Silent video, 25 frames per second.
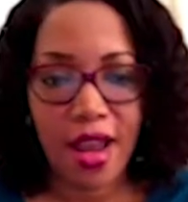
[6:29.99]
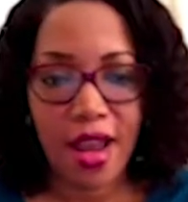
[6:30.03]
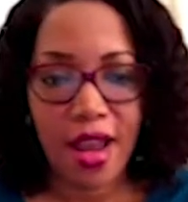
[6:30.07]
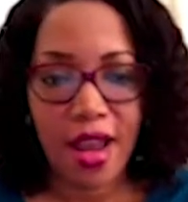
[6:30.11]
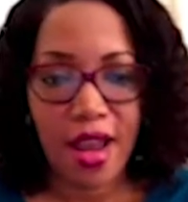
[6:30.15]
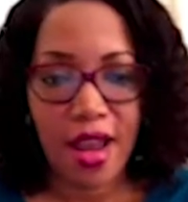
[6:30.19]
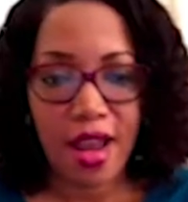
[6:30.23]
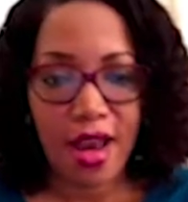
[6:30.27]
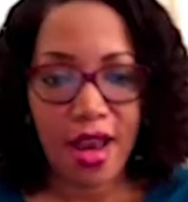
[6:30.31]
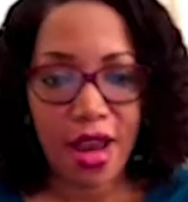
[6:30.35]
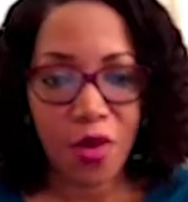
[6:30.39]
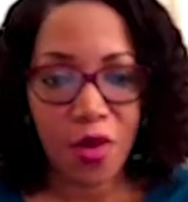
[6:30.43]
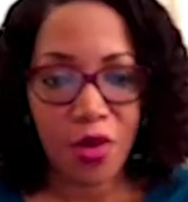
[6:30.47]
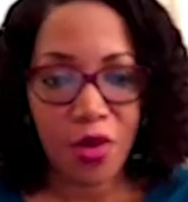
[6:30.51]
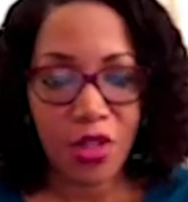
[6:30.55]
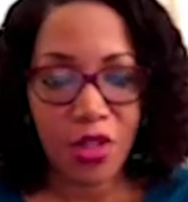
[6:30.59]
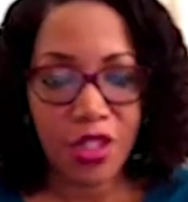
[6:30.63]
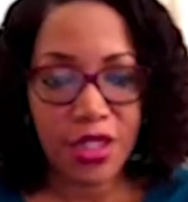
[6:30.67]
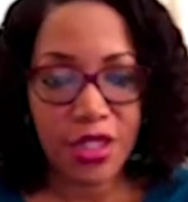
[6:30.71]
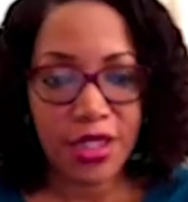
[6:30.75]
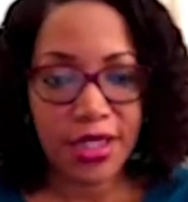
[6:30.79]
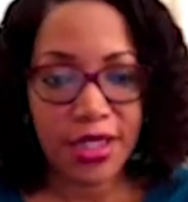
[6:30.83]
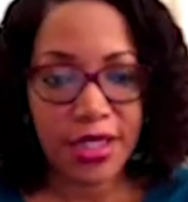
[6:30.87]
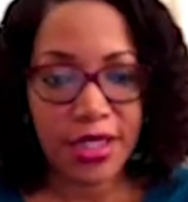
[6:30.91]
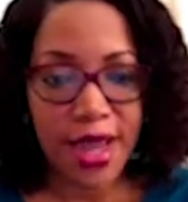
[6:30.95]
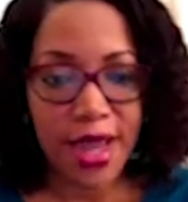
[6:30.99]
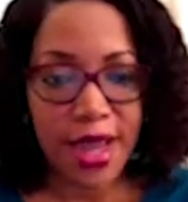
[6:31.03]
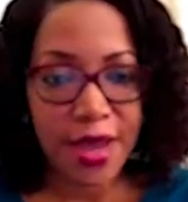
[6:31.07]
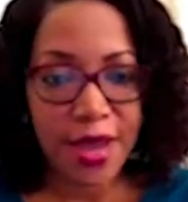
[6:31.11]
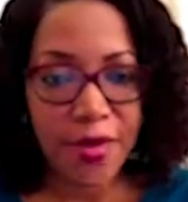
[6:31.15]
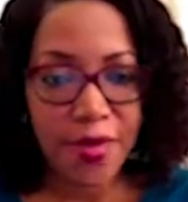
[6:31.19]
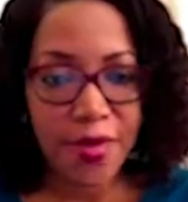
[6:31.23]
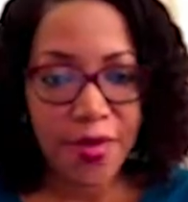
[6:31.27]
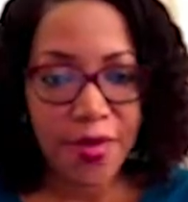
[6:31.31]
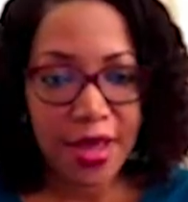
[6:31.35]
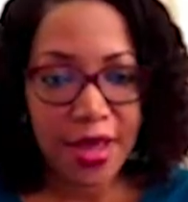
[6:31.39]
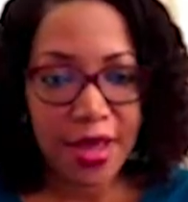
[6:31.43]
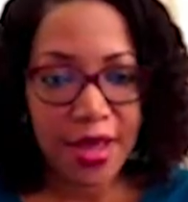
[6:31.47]
And I will just type
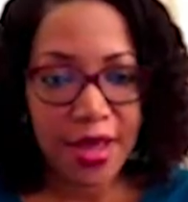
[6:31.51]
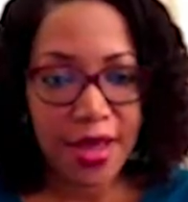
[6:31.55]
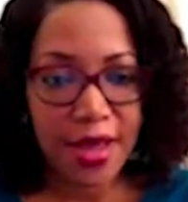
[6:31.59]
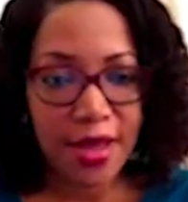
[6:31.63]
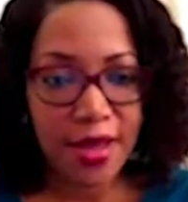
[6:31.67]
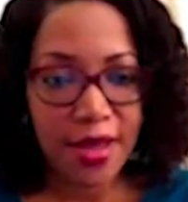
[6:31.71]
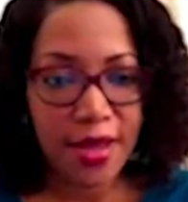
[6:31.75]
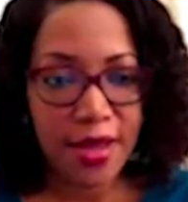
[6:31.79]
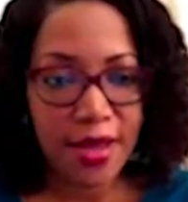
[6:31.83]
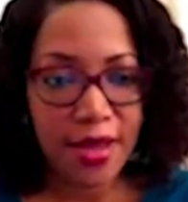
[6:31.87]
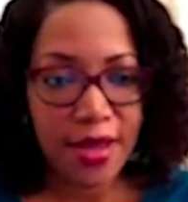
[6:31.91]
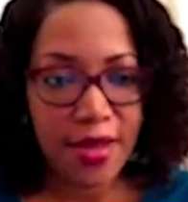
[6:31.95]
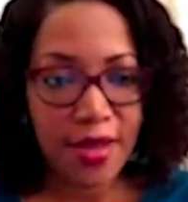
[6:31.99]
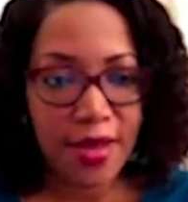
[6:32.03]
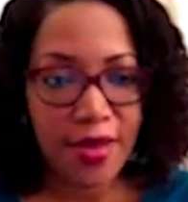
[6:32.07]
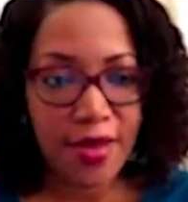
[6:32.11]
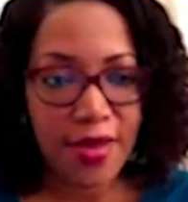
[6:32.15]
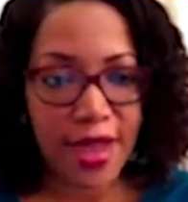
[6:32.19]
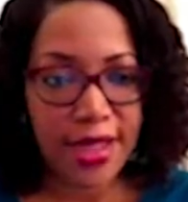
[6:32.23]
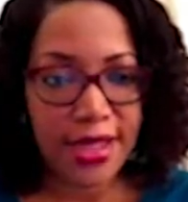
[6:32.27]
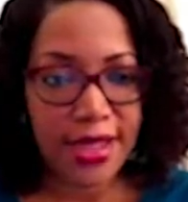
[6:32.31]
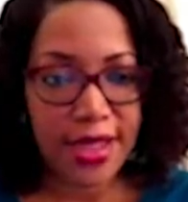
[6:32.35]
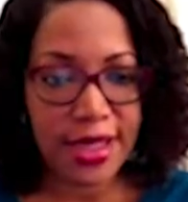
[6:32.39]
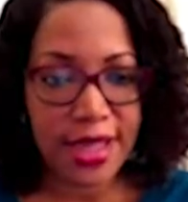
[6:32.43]
in that